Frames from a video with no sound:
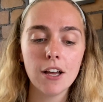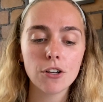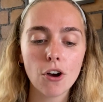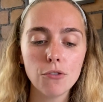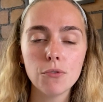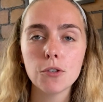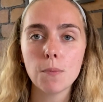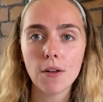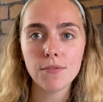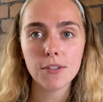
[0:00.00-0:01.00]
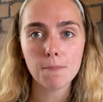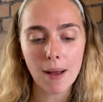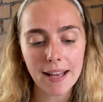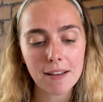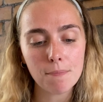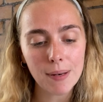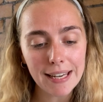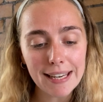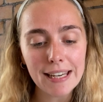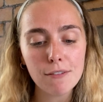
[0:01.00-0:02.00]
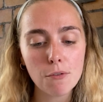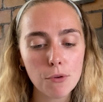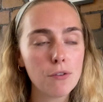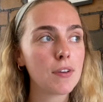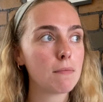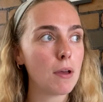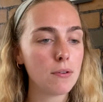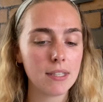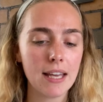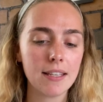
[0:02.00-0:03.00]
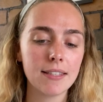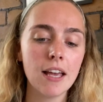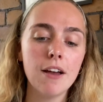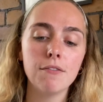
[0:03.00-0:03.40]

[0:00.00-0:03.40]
God responds by completely removing Moses